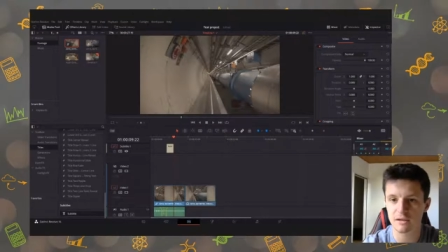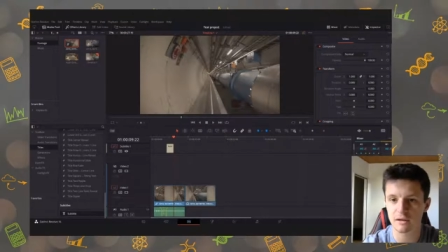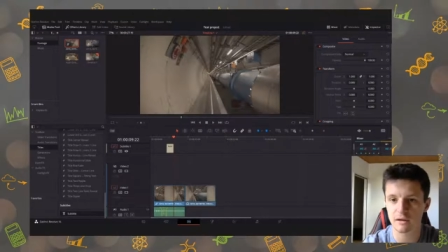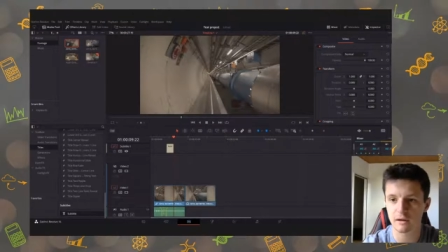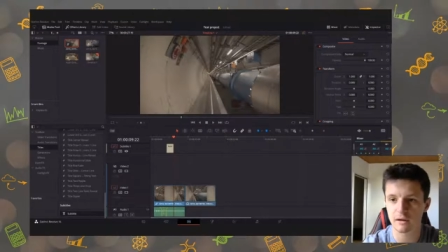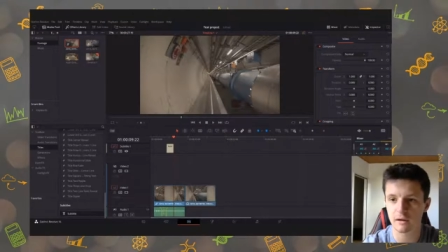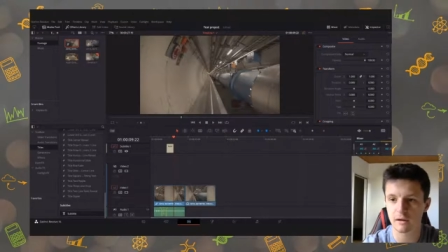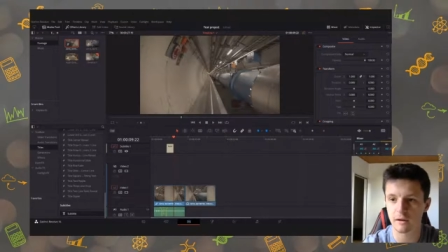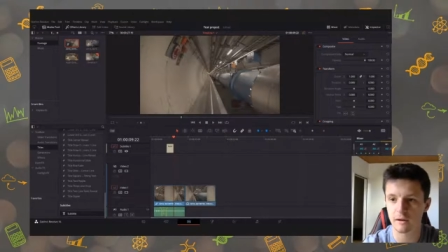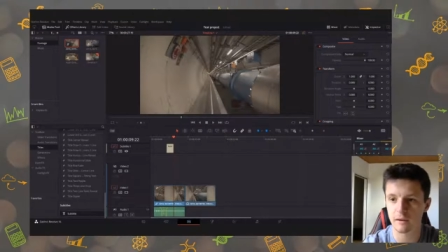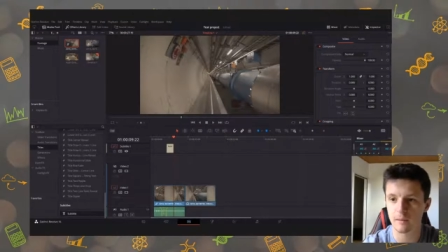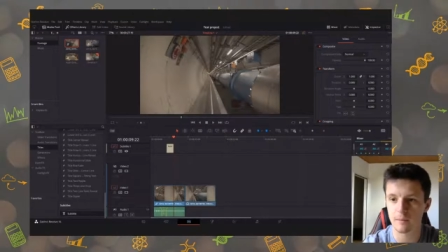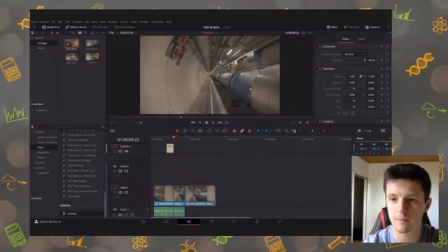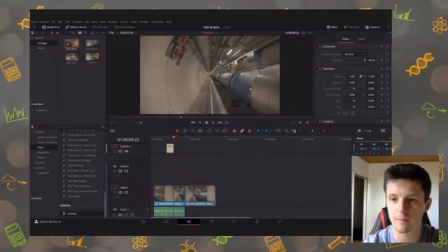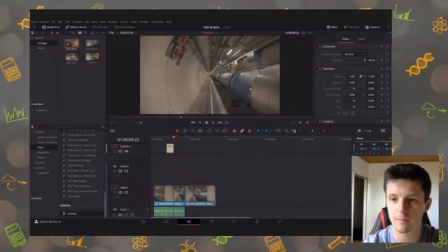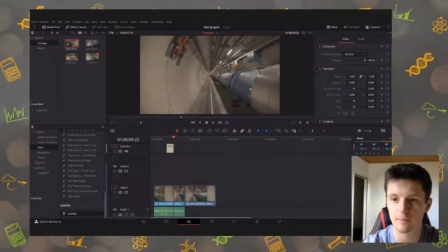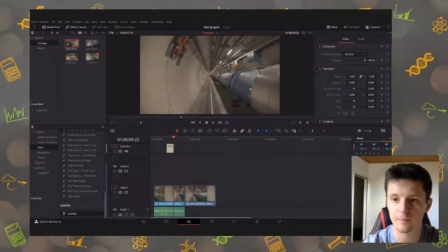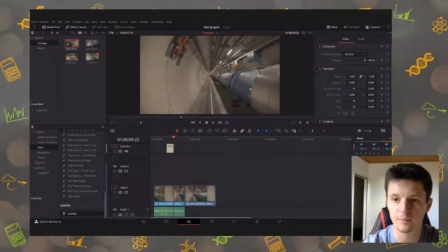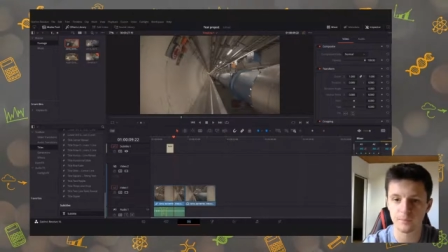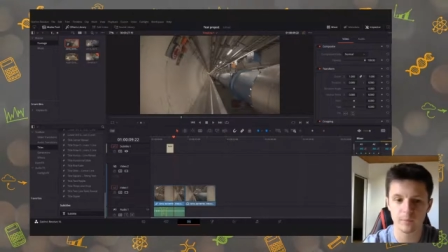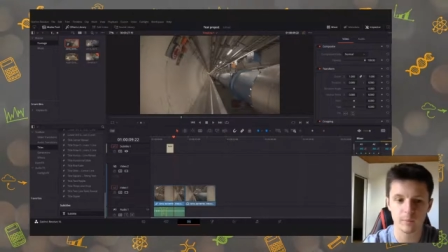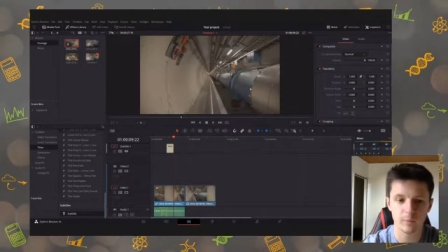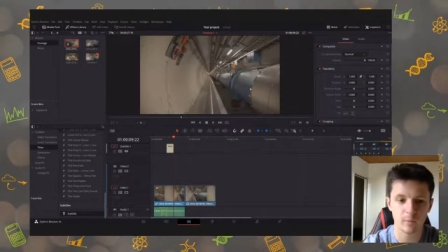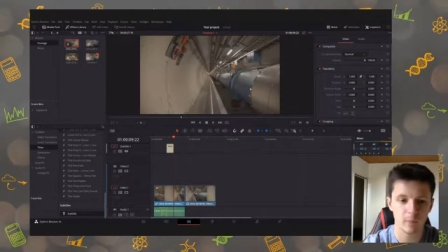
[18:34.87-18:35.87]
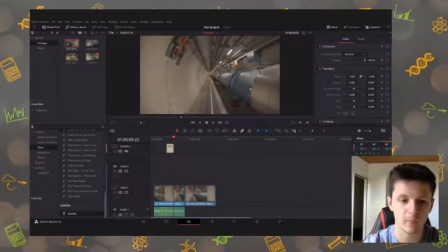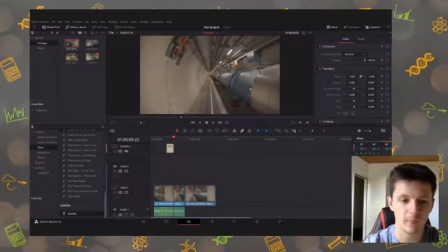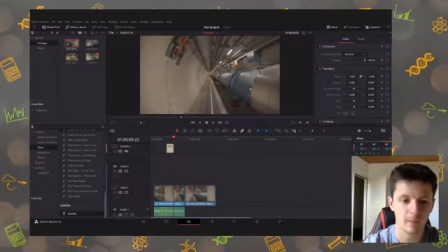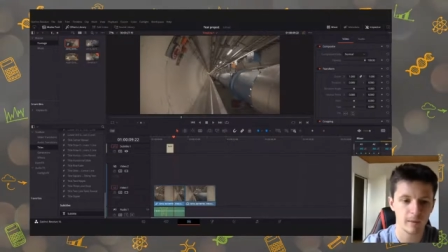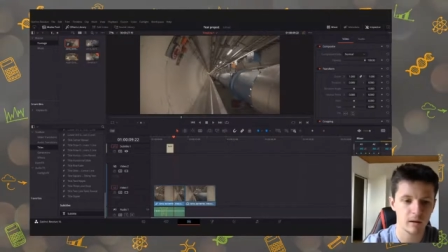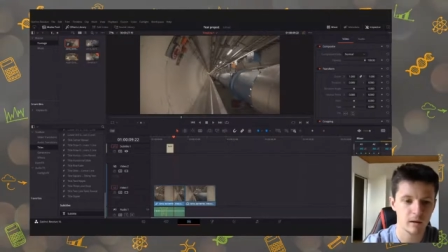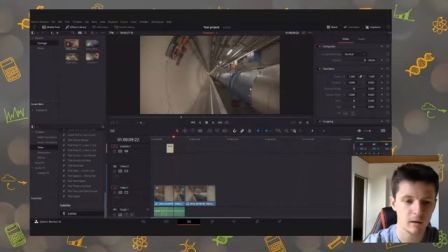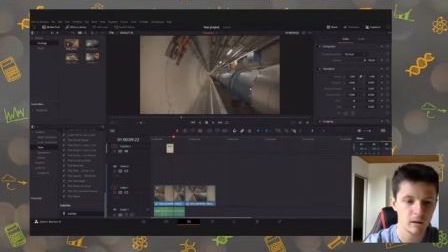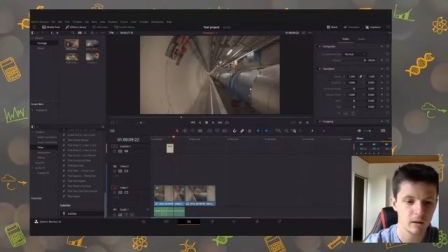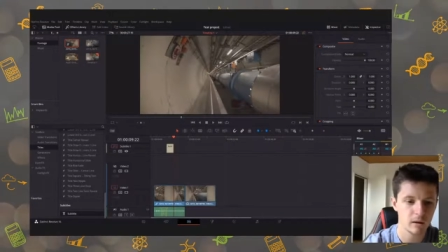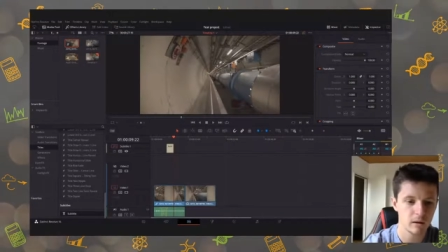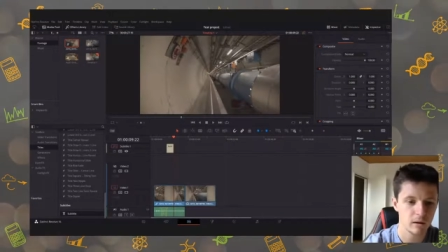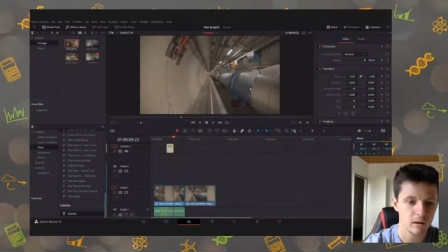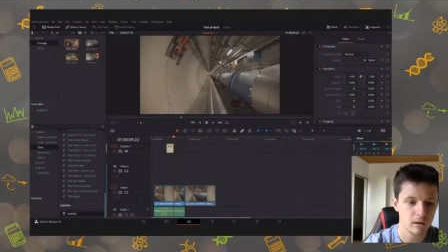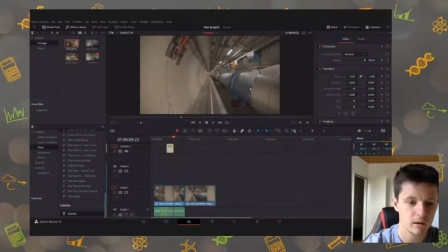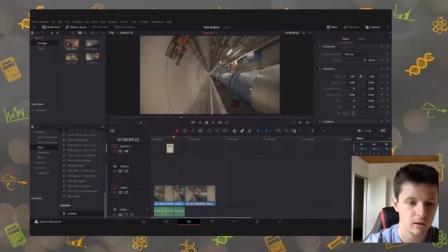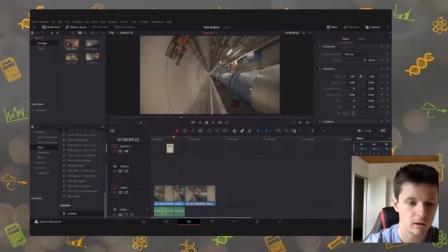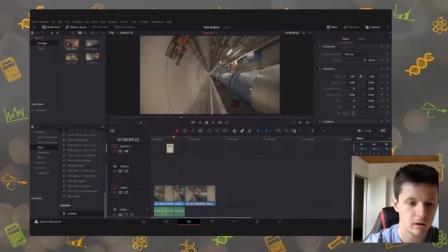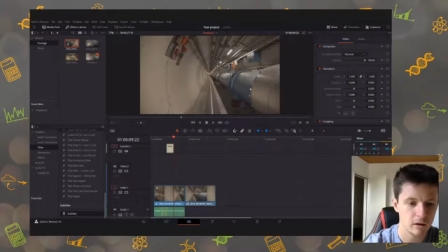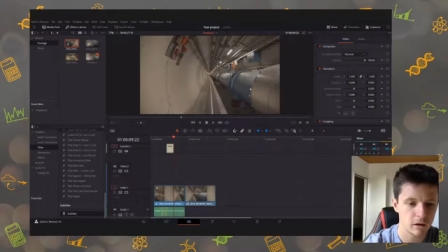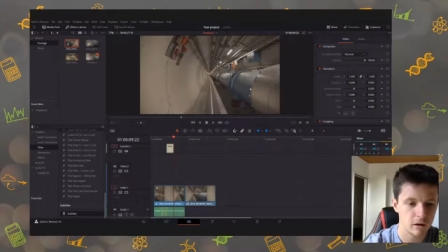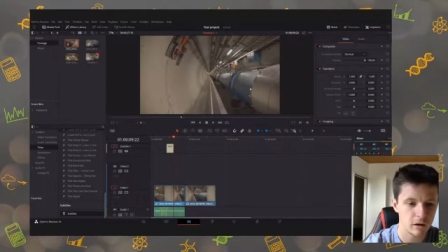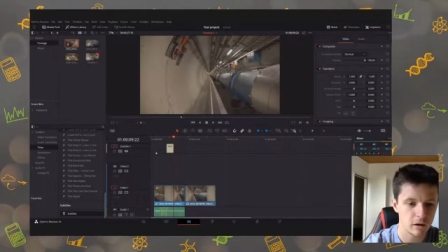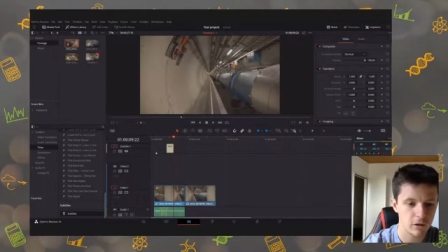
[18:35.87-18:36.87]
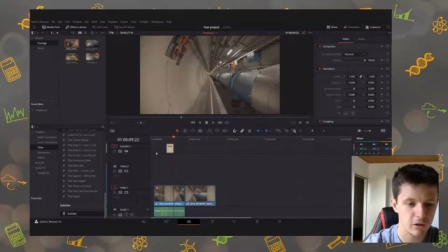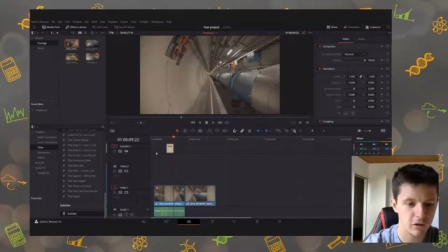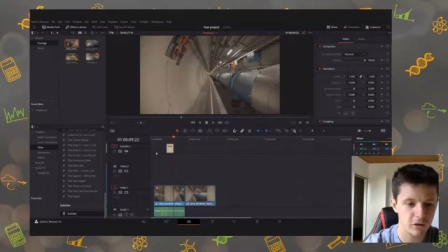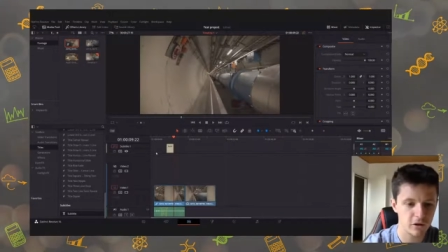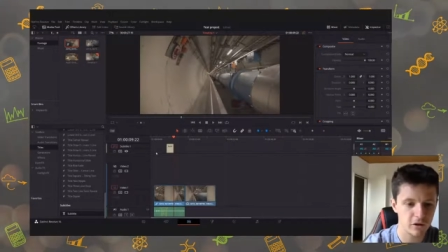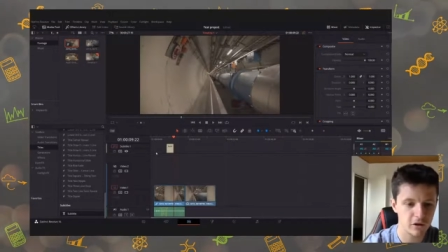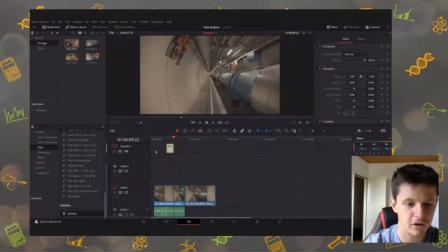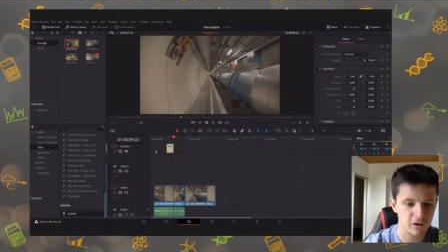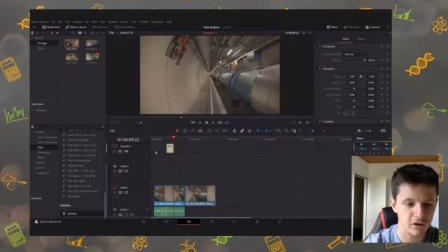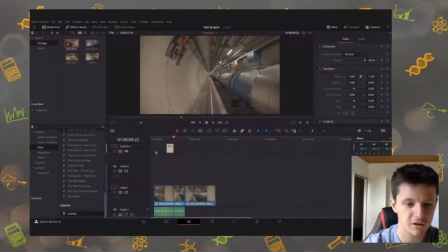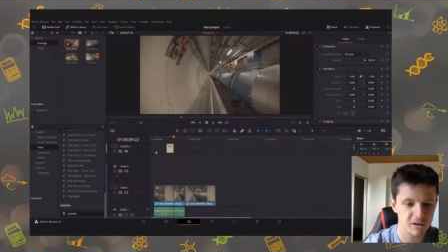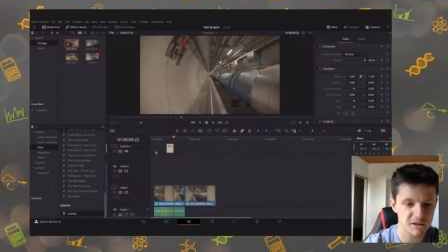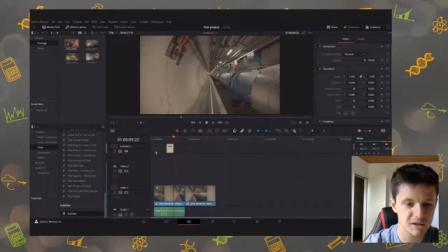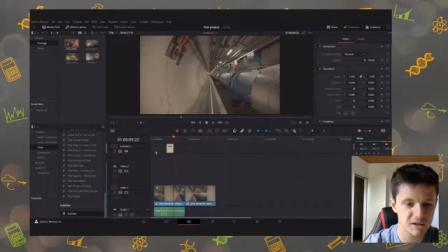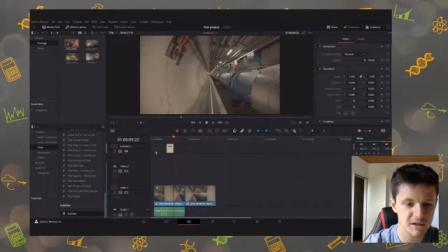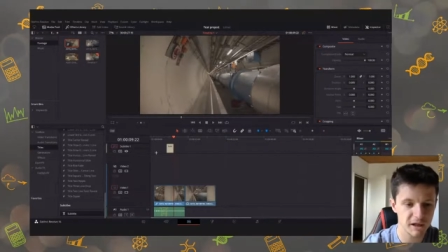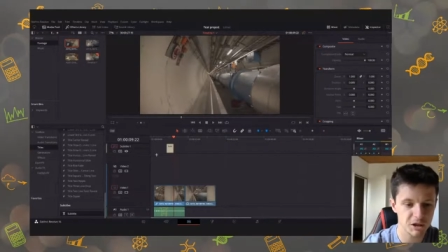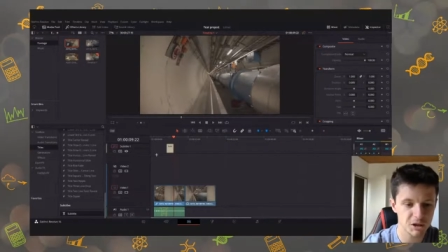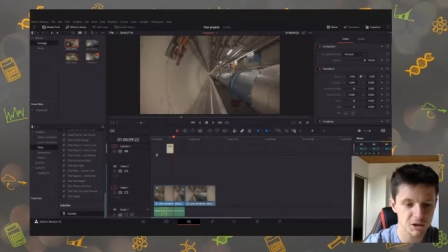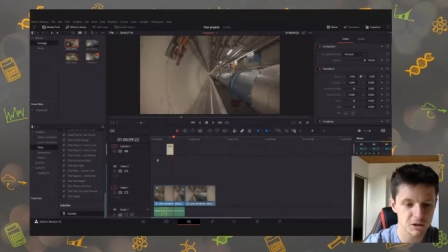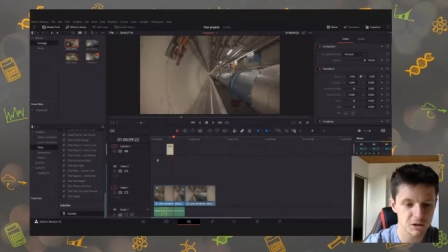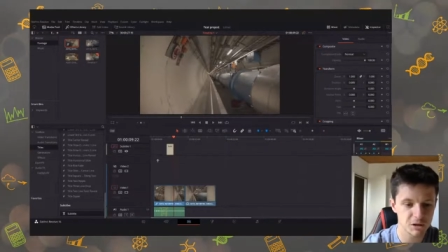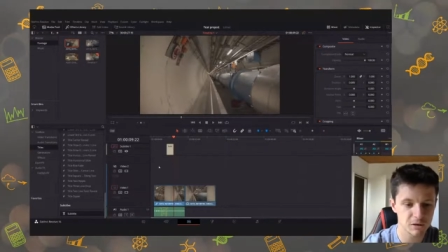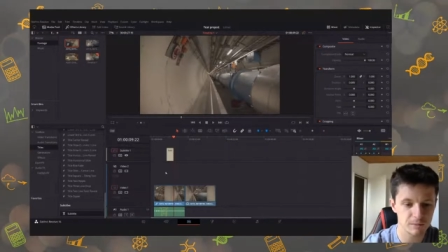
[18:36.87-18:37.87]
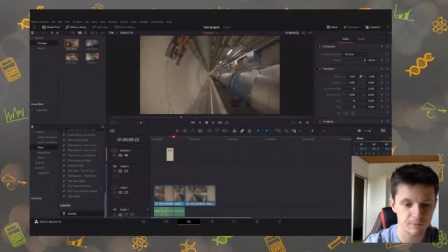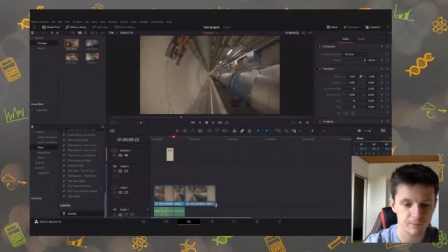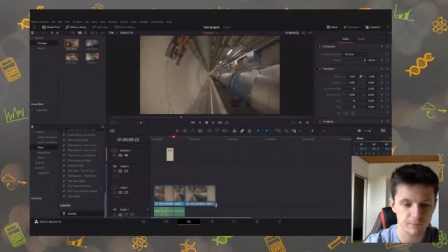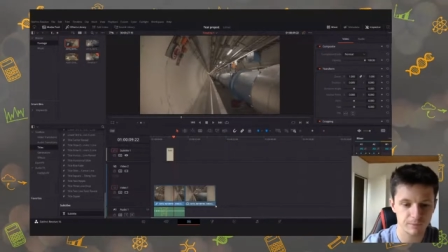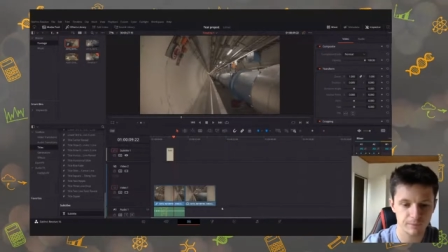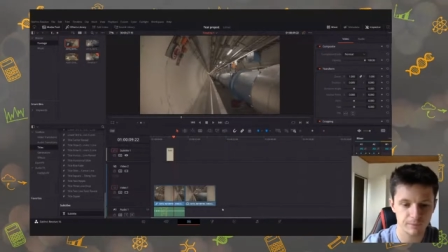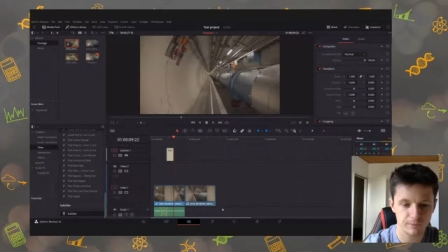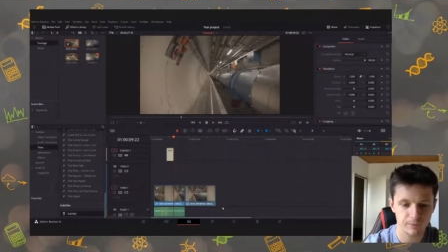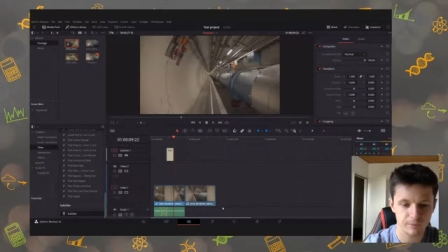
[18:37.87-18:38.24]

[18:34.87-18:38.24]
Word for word: um, a third section